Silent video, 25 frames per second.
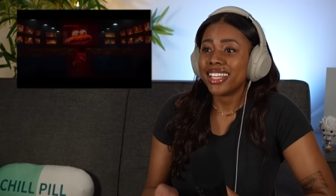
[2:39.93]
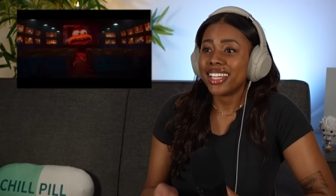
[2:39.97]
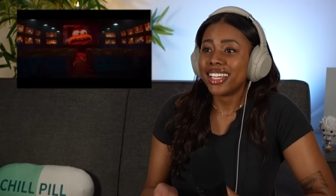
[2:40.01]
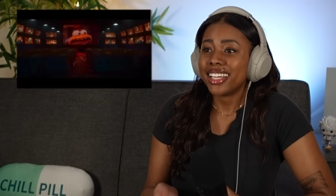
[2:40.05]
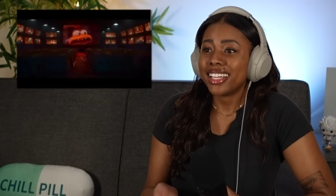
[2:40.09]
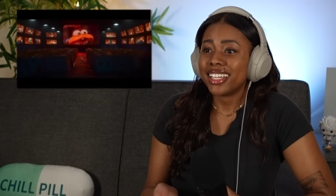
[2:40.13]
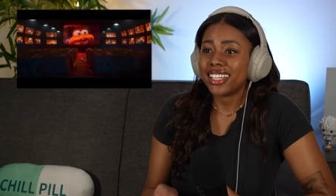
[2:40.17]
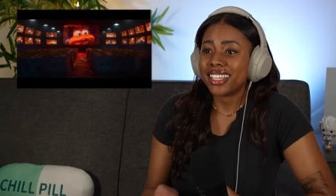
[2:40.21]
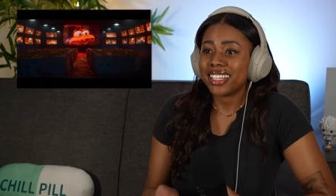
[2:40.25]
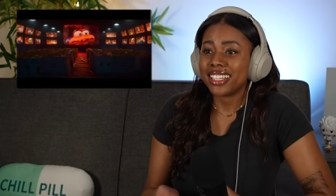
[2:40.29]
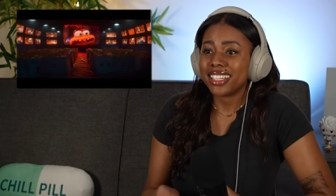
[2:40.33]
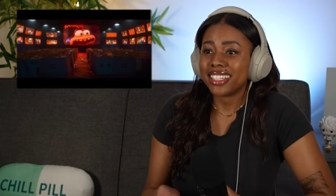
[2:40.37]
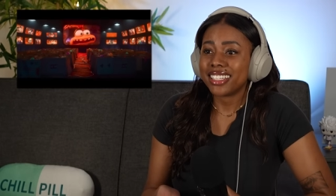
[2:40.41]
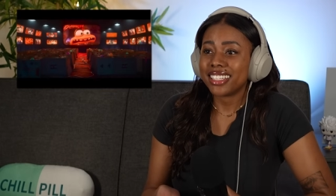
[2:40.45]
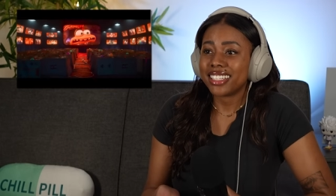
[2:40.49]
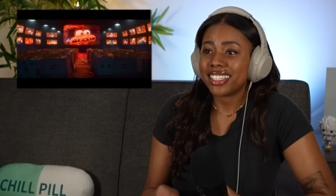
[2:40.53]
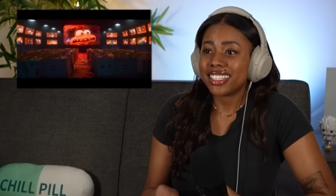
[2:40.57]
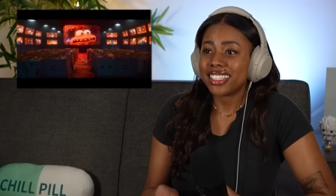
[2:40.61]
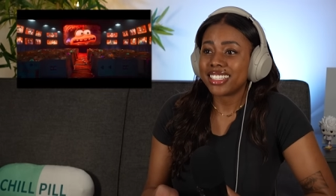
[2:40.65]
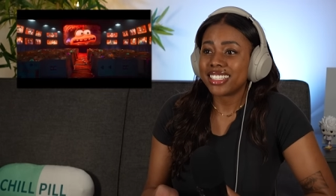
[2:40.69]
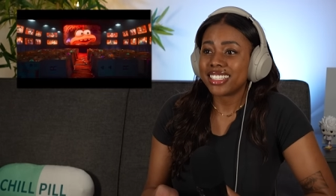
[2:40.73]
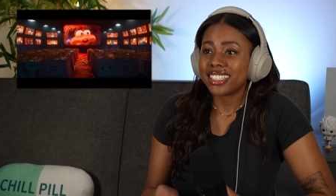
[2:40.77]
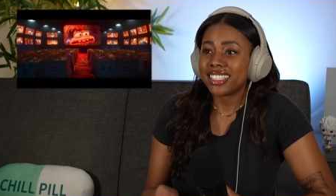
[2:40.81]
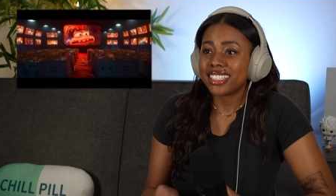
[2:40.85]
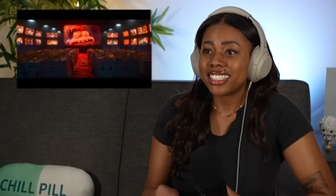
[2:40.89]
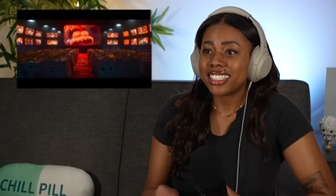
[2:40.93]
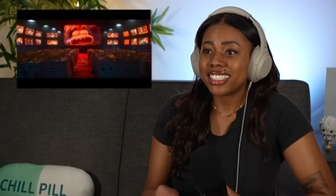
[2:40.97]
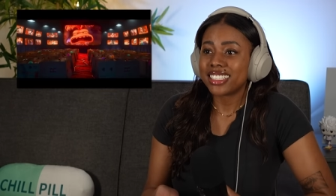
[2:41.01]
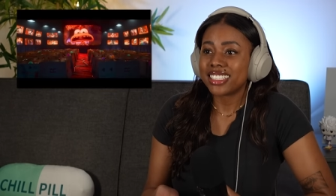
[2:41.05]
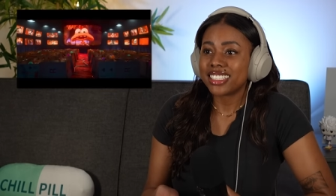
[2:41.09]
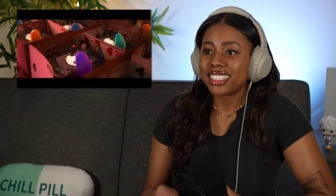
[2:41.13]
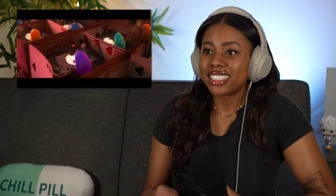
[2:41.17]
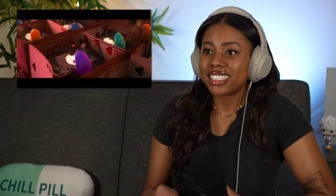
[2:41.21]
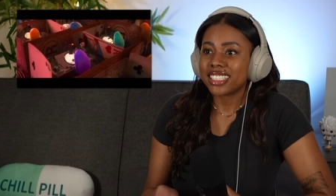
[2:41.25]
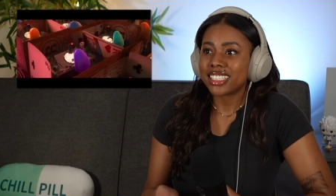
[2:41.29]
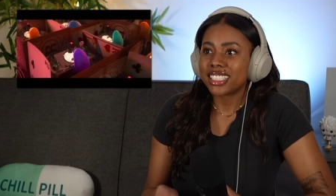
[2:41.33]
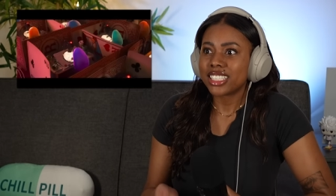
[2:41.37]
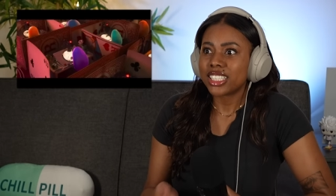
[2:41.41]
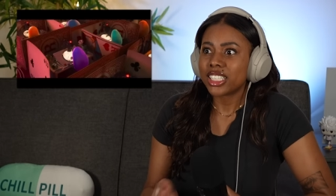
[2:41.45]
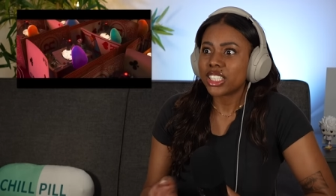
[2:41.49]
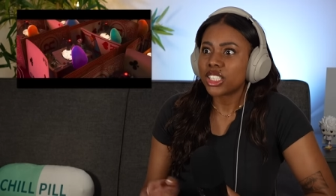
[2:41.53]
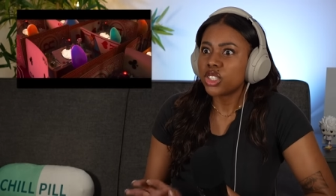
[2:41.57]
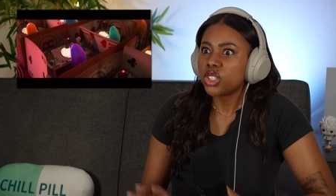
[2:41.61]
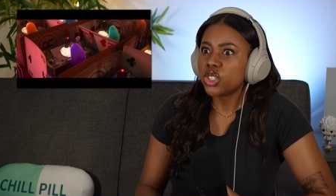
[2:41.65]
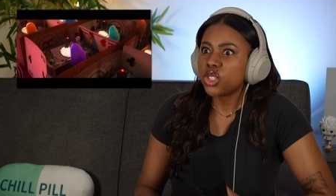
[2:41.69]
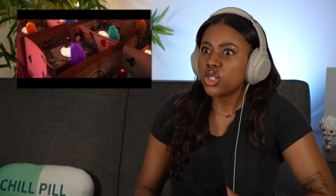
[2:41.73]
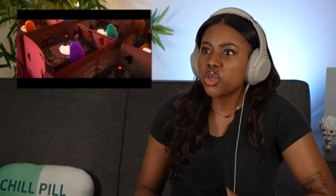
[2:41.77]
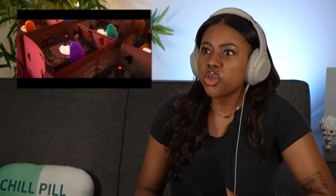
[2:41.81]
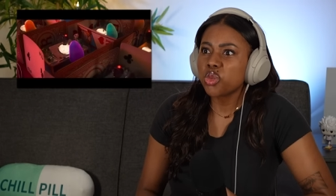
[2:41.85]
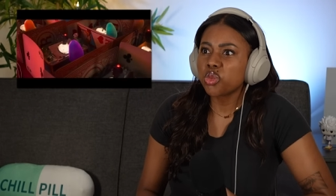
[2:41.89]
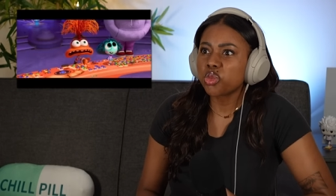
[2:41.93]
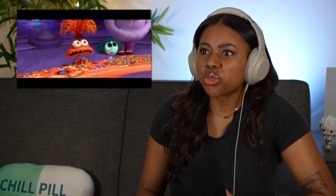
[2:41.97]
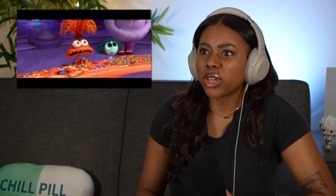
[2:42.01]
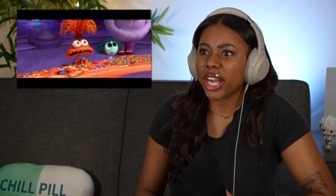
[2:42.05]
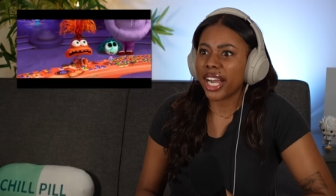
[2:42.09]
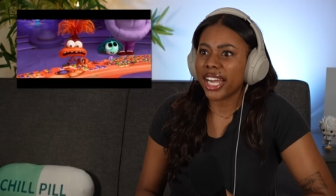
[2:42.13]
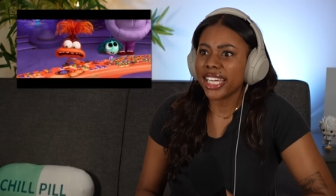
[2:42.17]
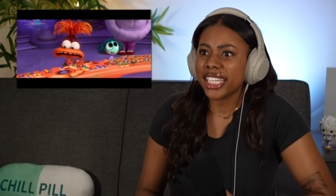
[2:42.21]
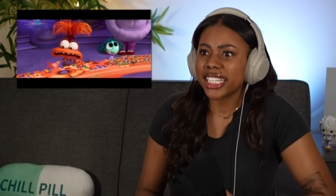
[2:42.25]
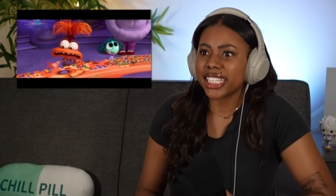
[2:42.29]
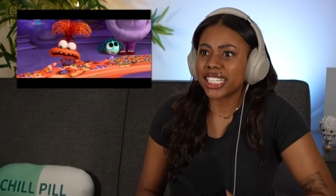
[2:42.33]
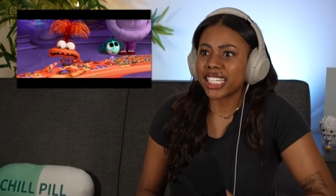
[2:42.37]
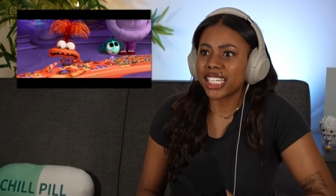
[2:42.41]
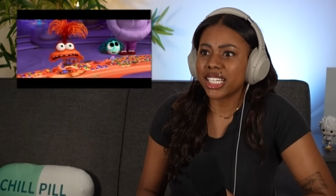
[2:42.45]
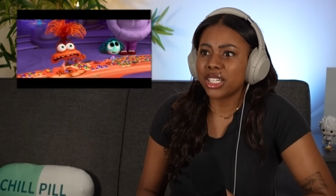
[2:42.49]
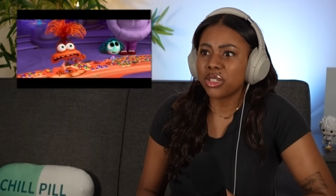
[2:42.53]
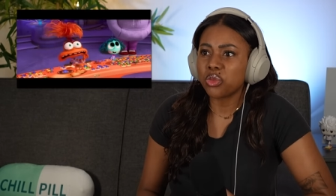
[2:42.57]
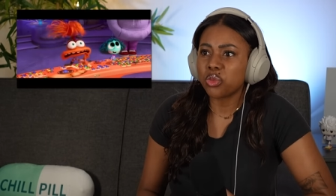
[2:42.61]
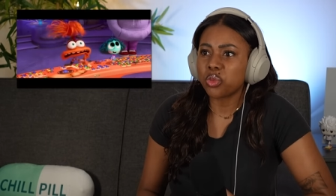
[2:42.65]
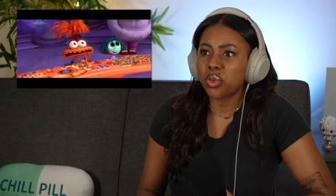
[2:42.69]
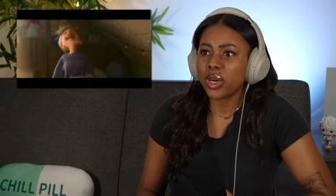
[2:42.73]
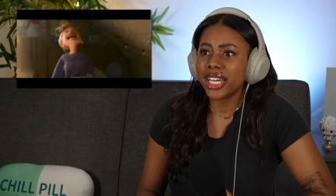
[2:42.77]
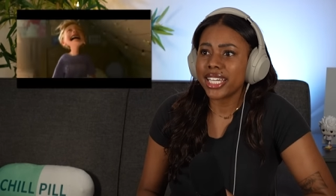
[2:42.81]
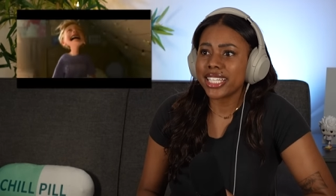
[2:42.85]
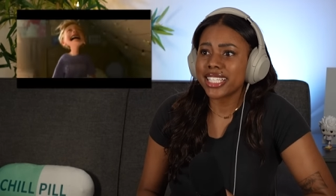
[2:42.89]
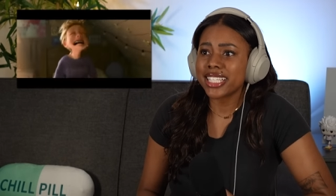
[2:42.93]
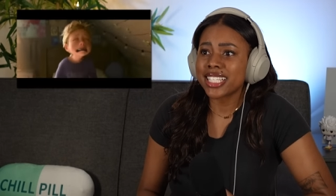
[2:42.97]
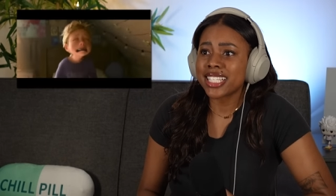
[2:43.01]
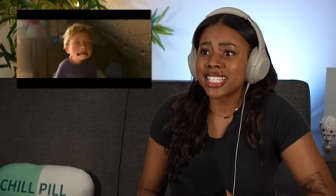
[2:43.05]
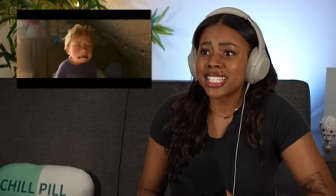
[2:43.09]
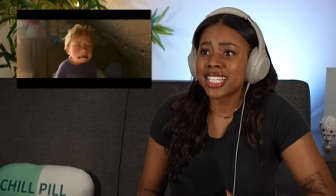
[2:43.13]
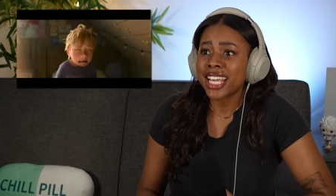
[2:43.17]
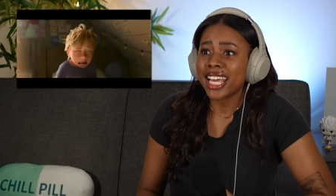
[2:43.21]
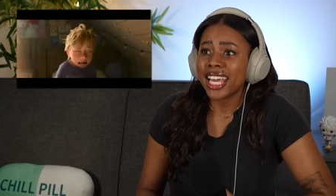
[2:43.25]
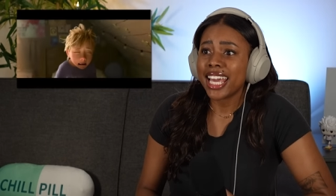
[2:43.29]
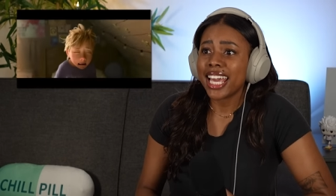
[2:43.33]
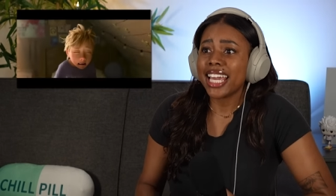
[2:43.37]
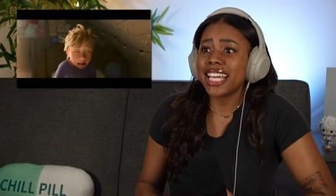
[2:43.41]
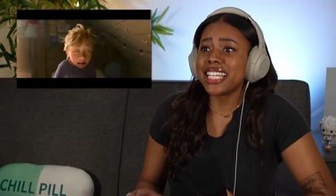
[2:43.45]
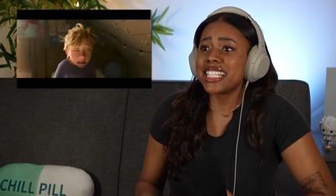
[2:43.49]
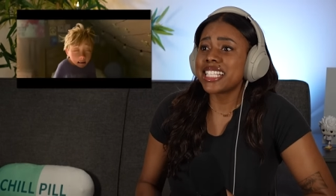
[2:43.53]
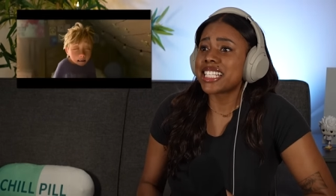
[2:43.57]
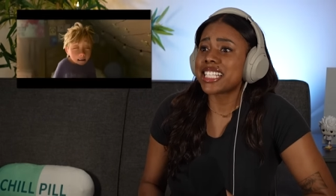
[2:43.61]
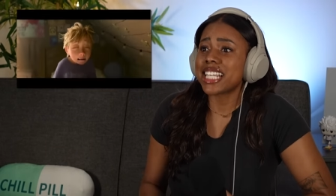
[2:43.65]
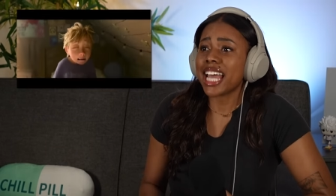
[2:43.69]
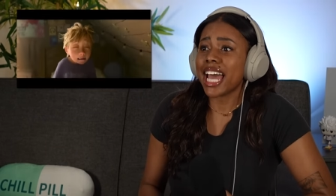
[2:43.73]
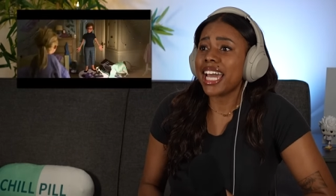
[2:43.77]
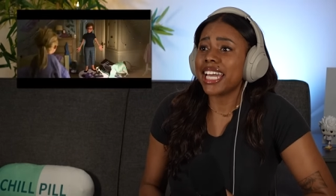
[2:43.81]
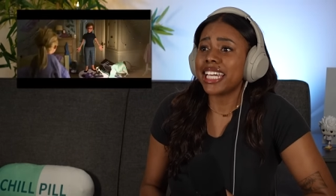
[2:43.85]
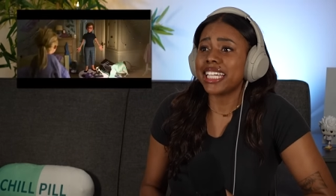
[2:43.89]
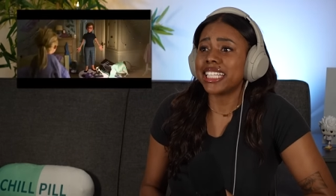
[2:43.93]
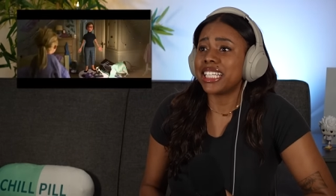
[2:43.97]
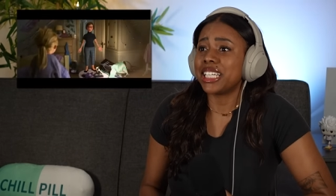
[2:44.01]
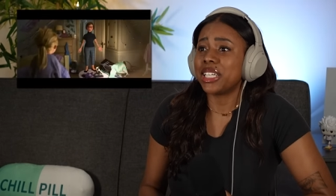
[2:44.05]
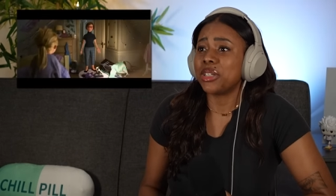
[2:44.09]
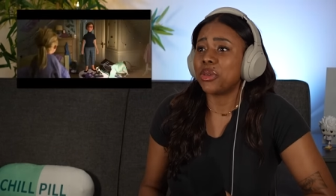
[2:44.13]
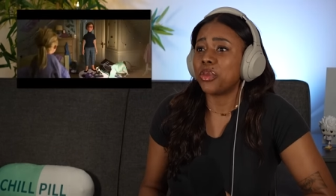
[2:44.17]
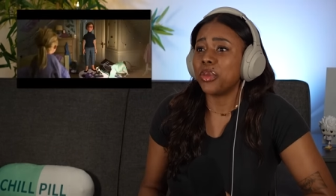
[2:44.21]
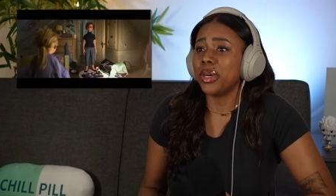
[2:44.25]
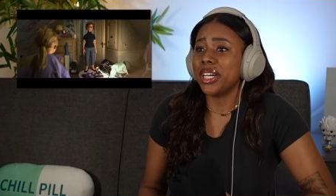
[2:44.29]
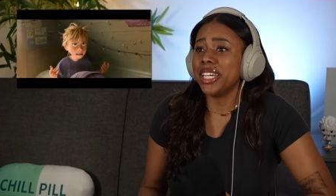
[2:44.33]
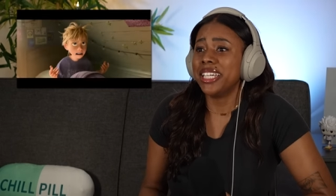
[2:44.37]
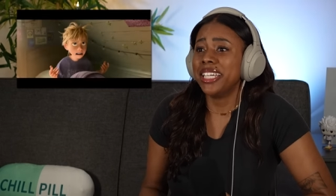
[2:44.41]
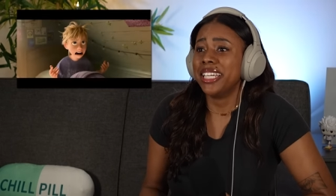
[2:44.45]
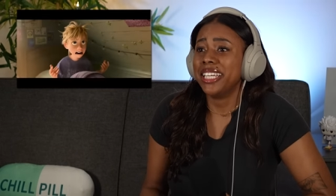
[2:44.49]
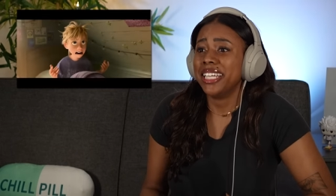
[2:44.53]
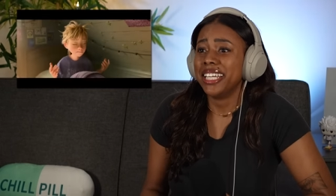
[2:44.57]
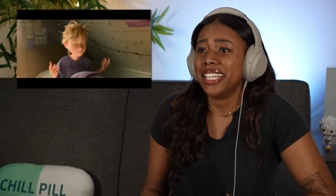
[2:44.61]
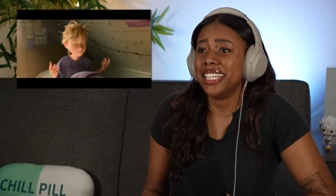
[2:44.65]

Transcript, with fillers: Operation New Riley begin. New Riley? What? Anxiety? What?